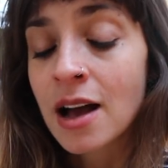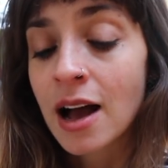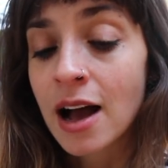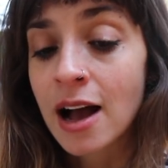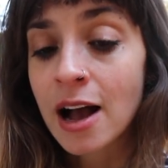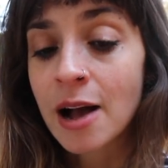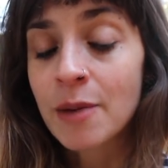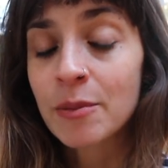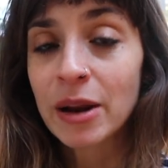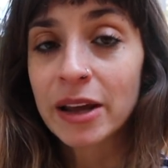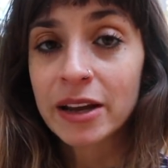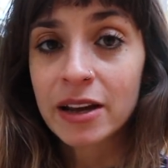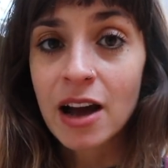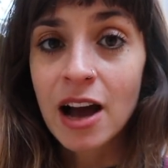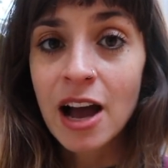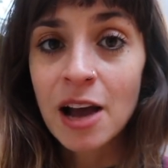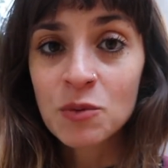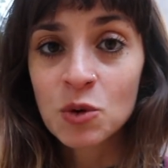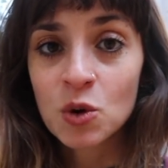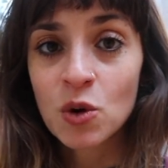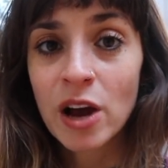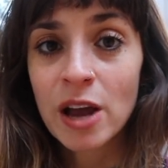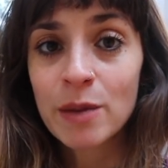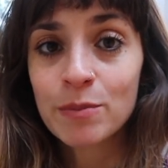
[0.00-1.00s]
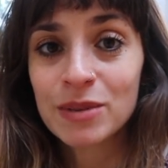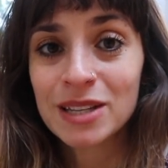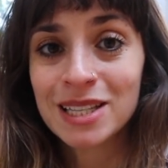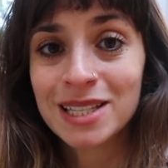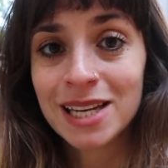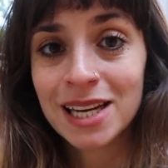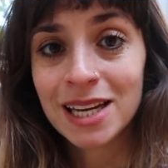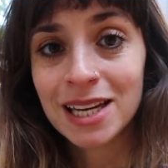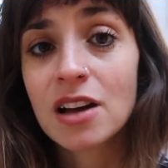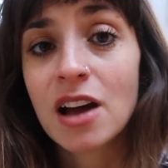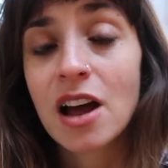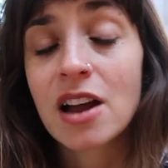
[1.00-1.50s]
Like I'm quite
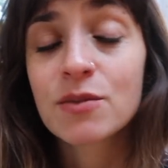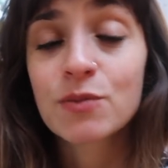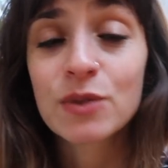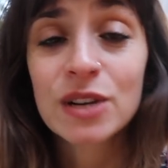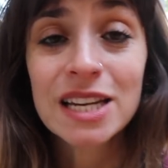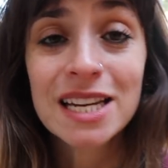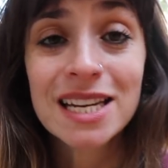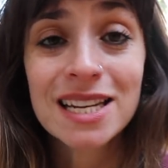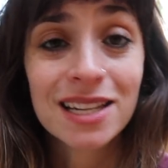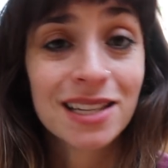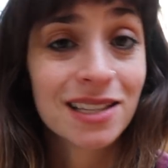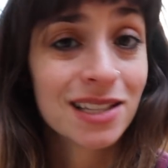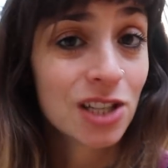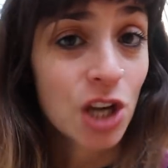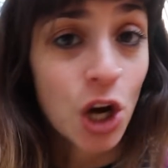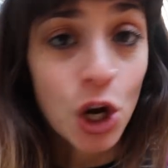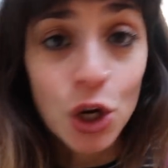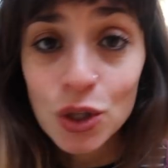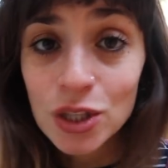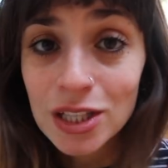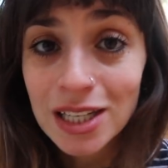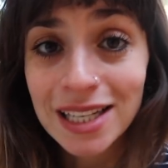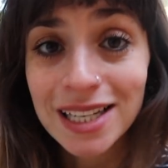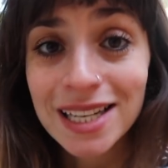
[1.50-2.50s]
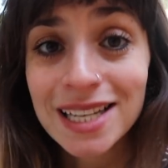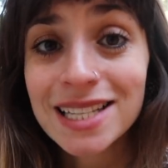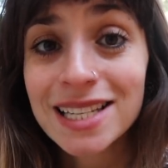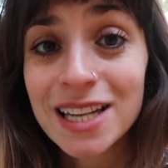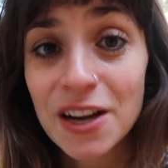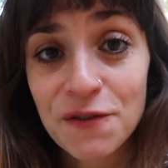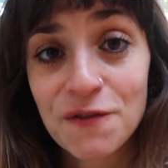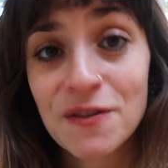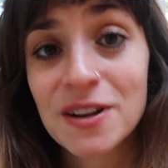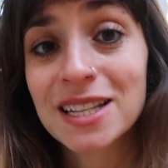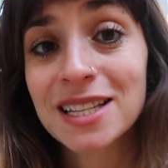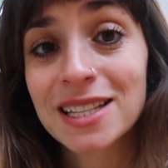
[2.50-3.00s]
petite and would need a totally
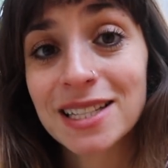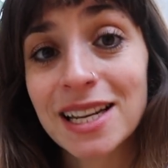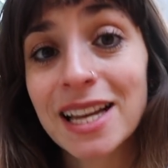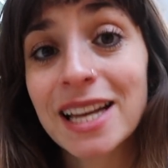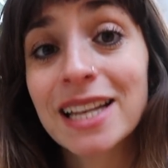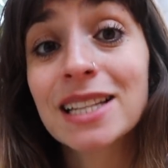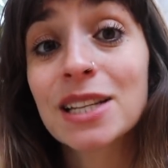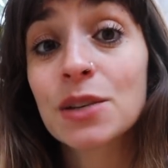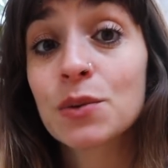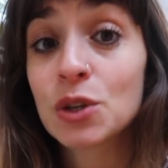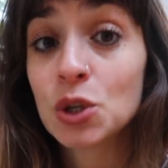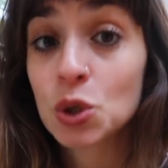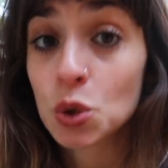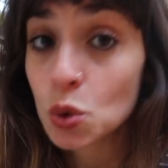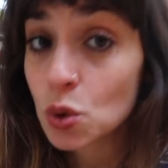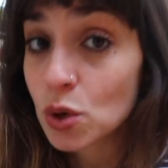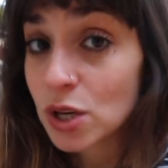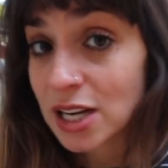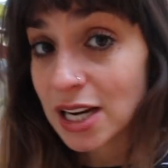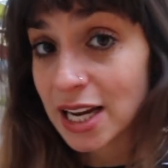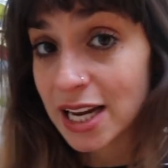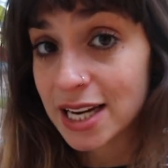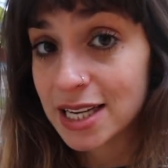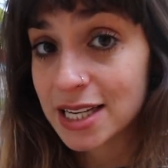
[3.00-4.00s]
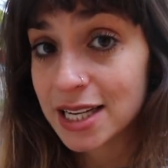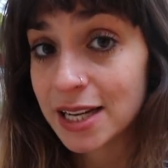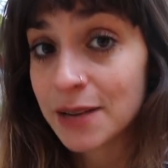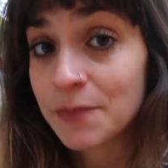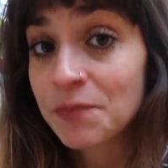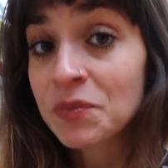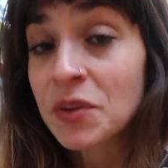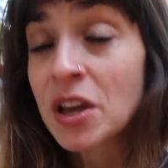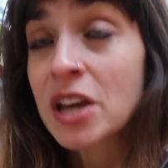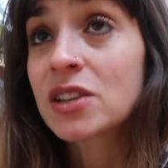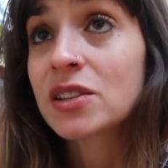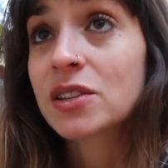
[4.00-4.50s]
different sling to a taller lady.
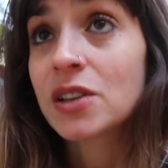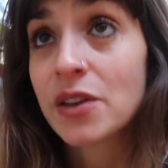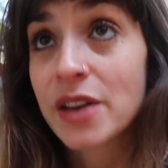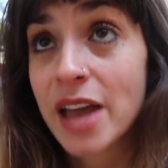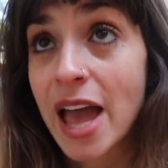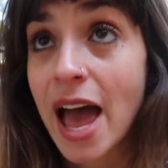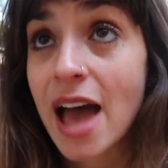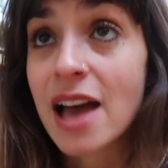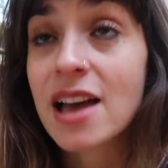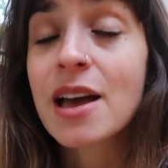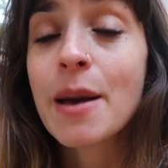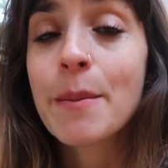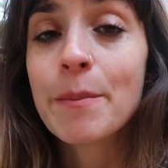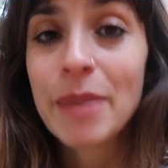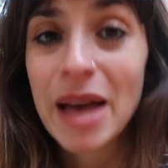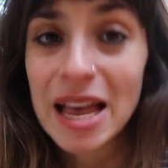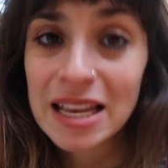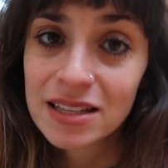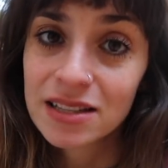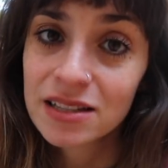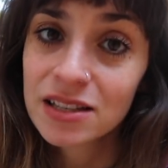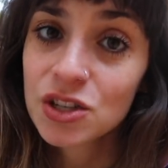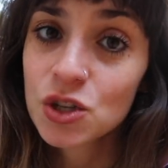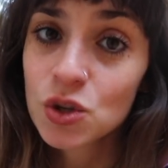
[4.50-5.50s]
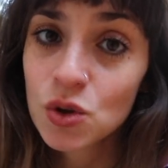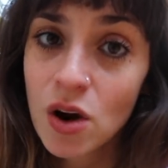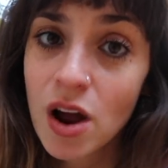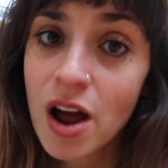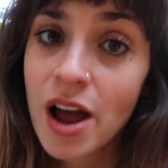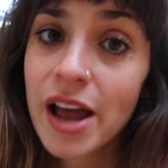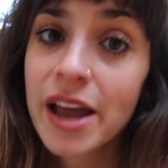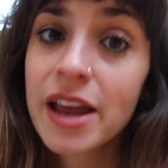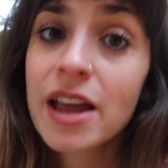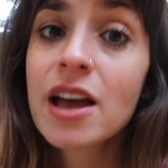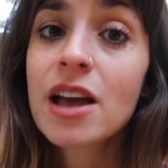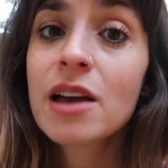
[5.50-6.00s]
So yeah, best to
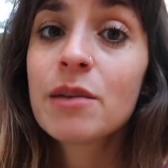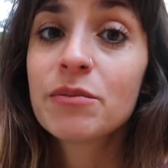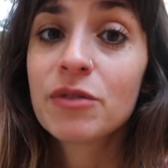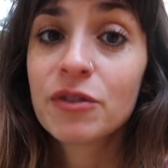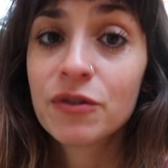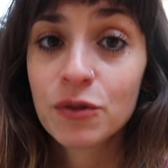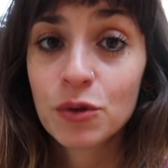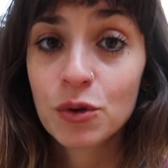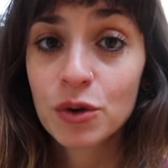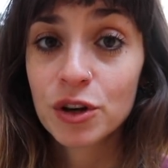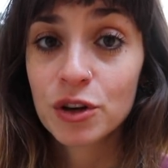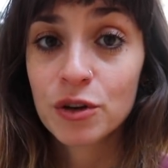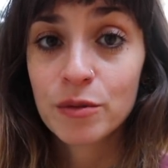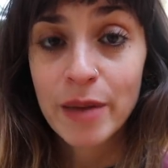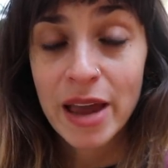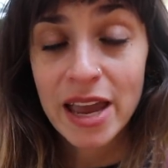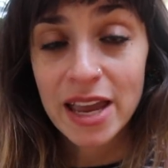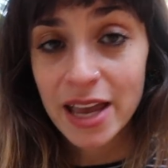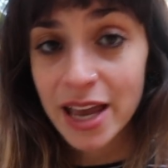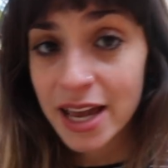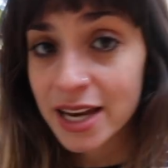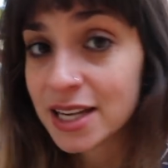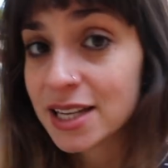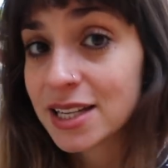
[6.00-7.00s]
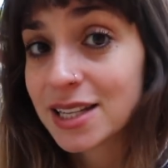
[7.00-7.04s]
try before you make any